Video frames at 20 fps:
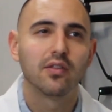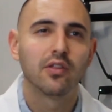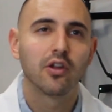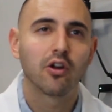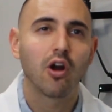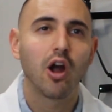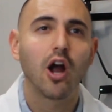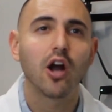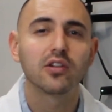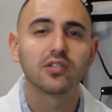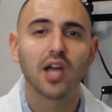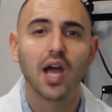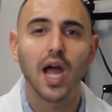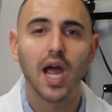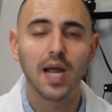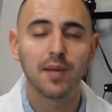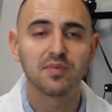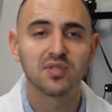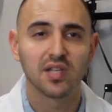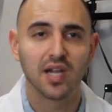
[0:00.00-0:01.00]
There are
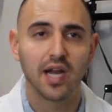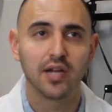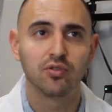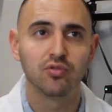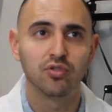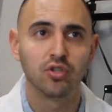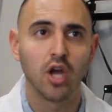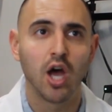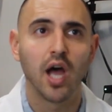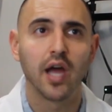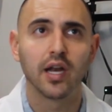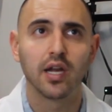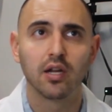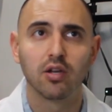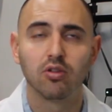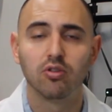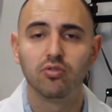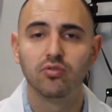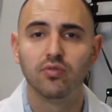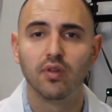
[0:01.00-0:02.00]
times that I do
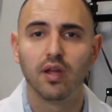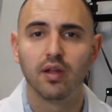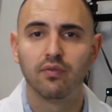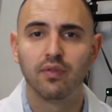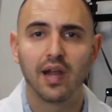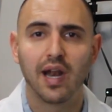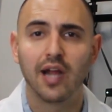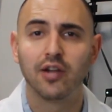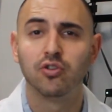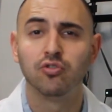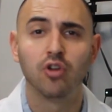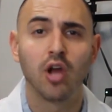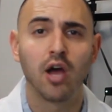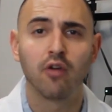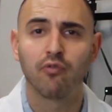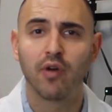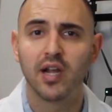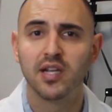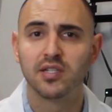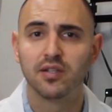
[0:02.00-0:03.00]

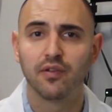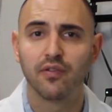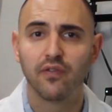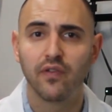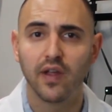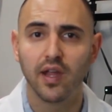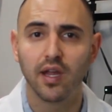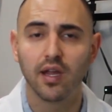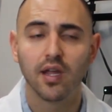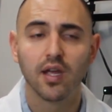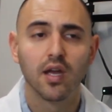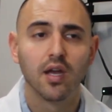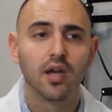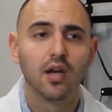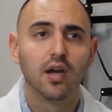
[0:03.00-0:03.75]
not raise the fee